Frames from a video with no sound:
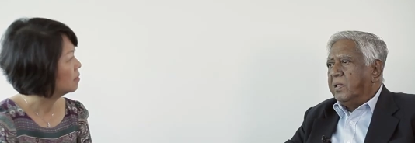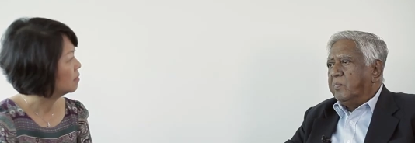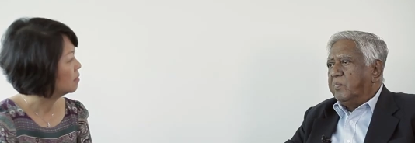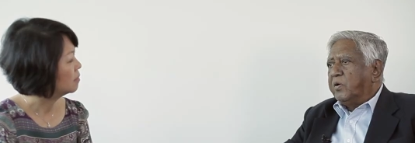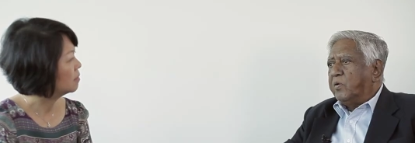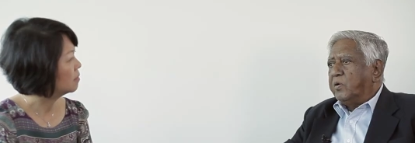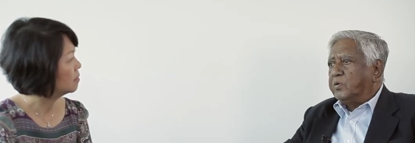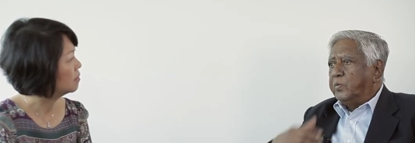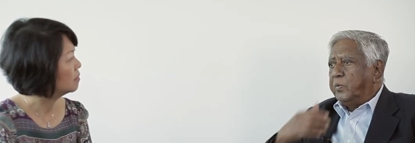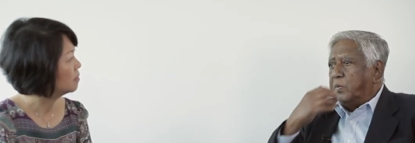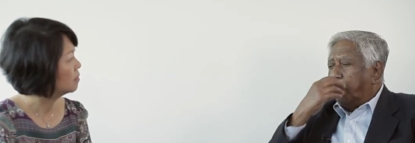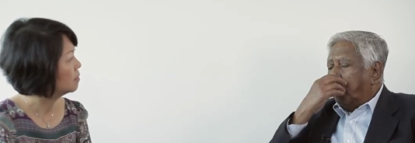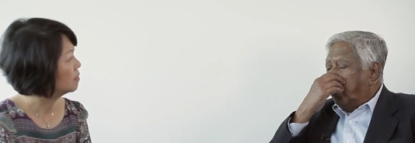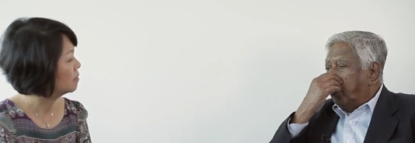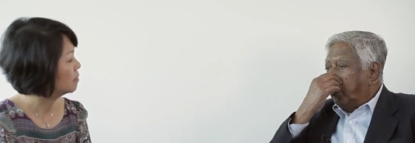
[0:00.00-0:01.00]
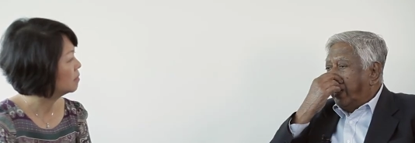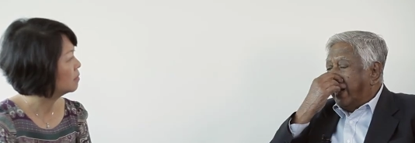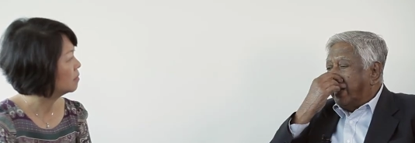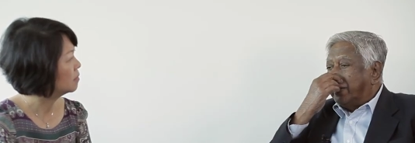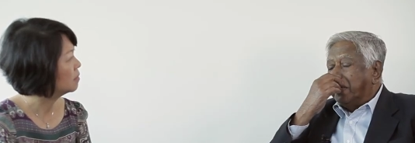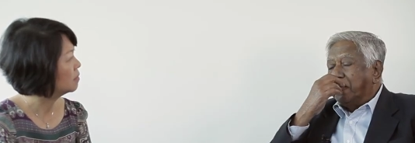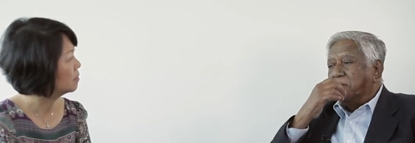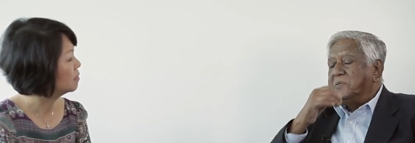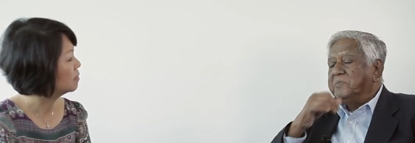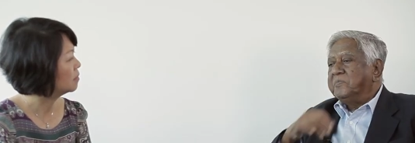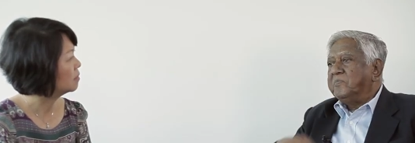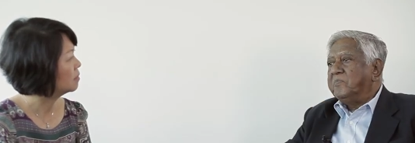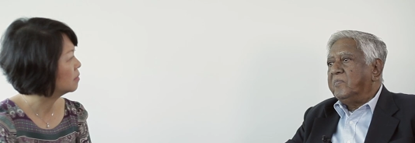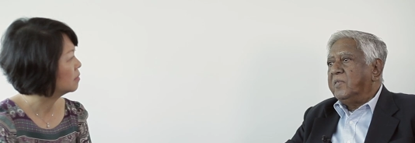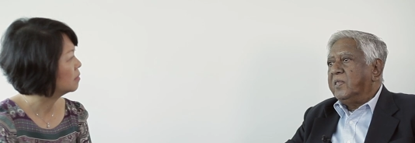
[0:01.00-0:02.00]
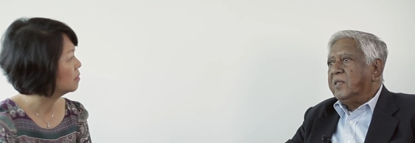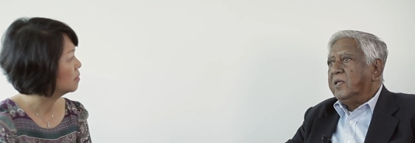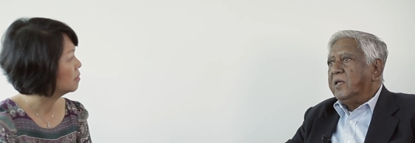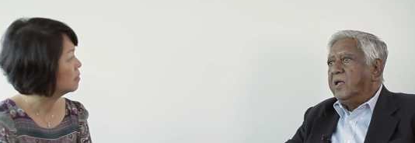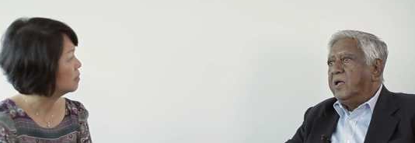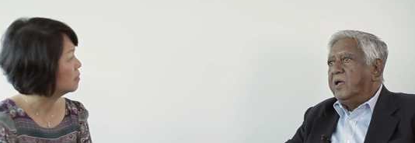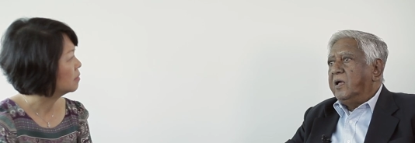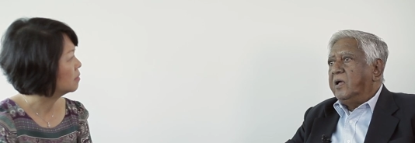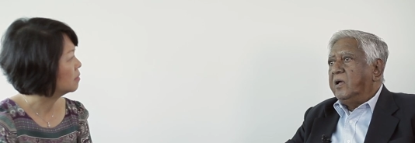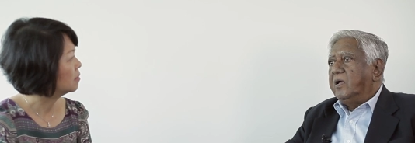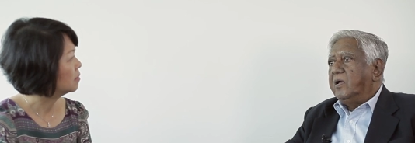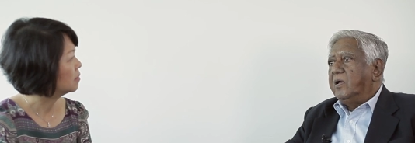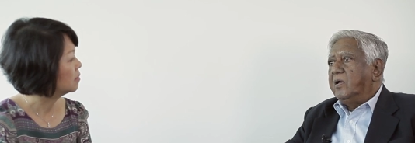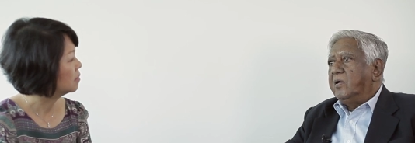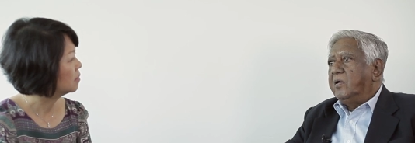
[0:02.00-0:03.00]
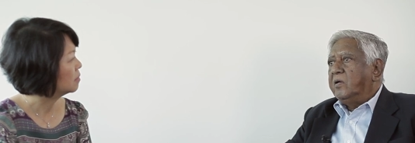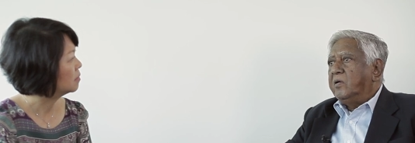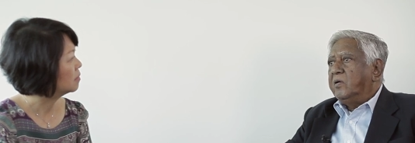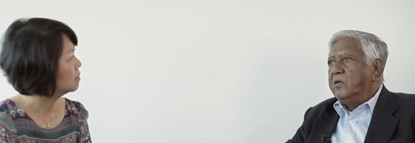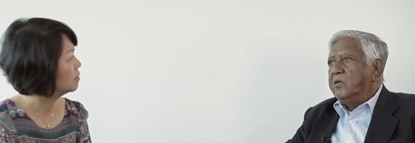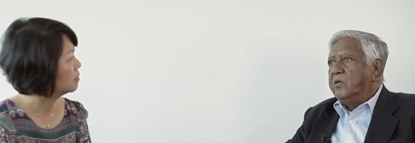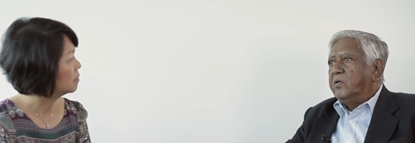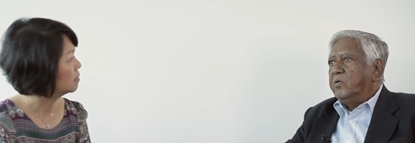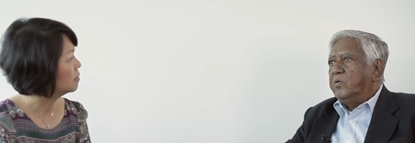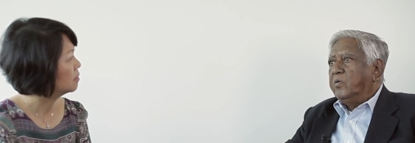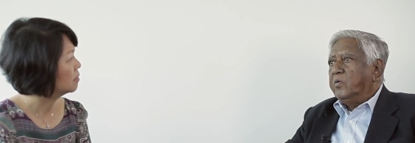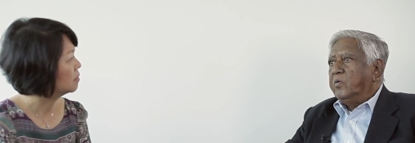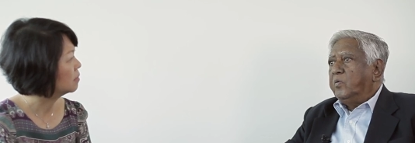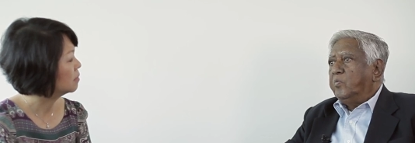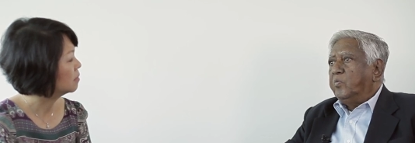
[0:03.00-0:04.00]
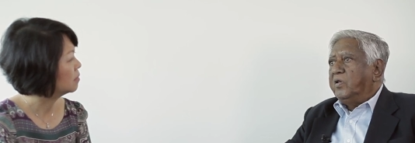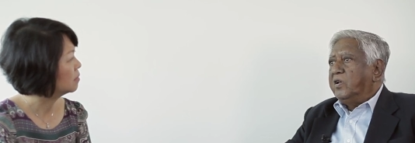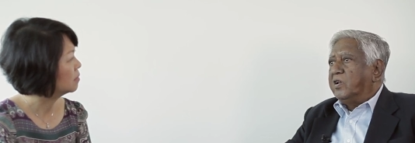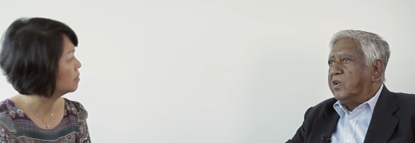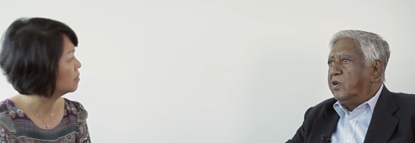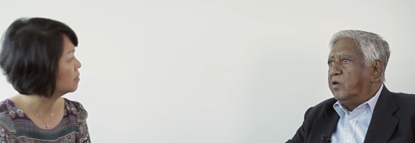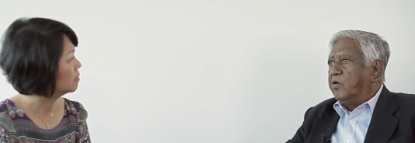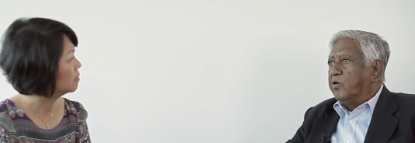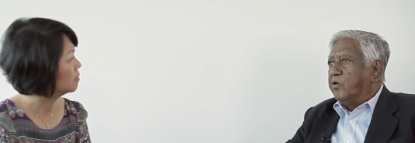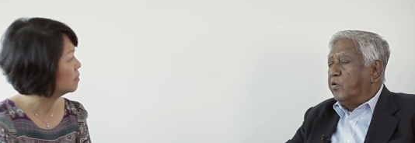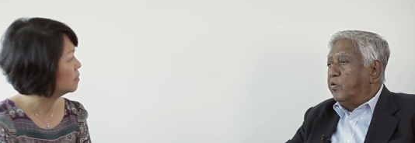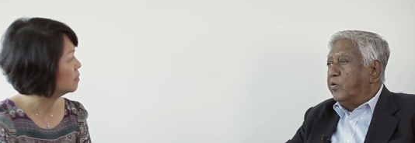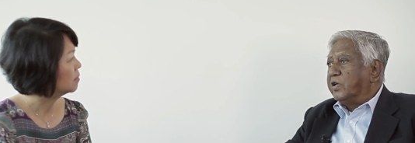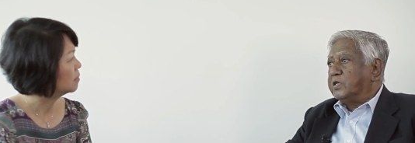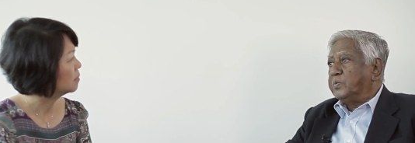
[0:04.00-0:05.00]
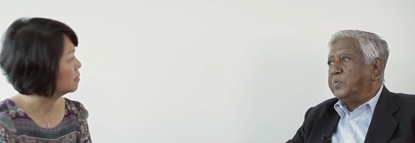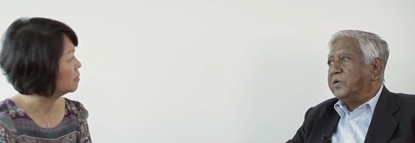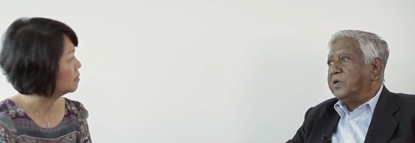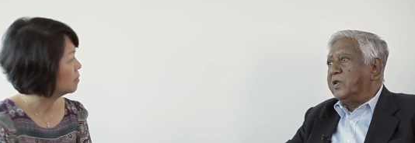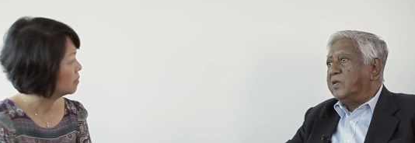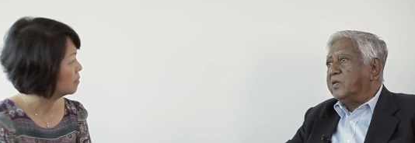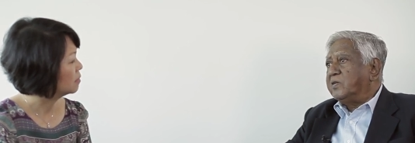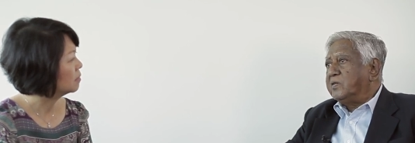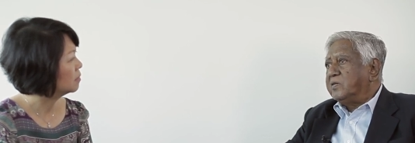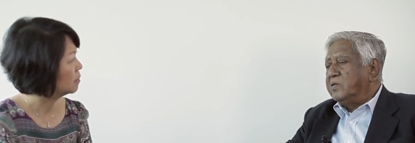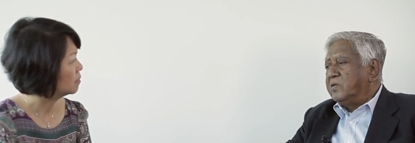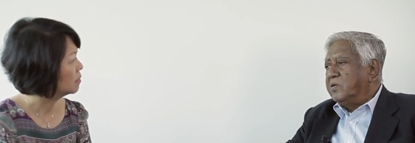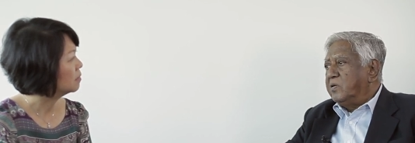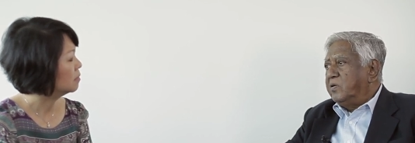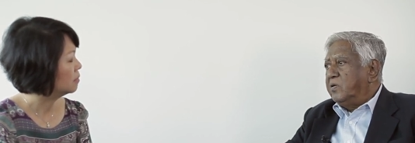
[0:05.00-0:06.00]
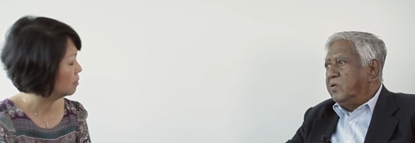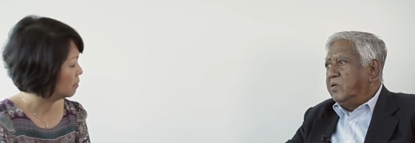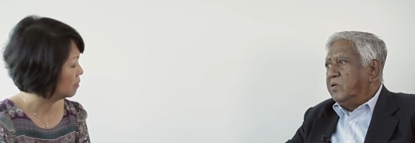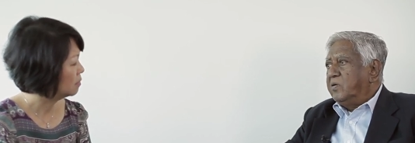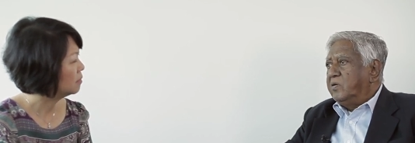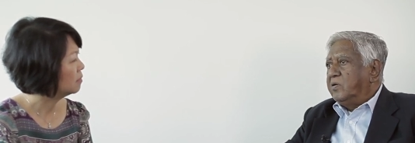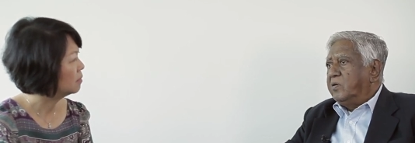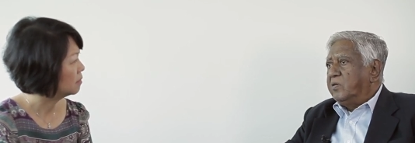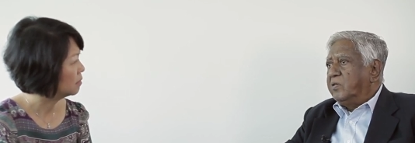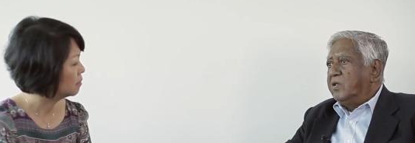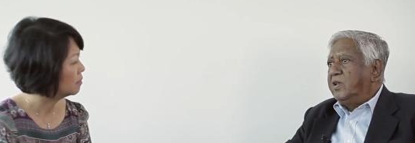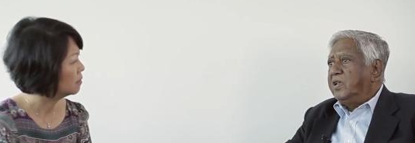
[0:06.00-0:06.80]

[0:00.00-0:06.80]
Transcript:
Speaker 1: because we were all acting uh, with little or no experience. The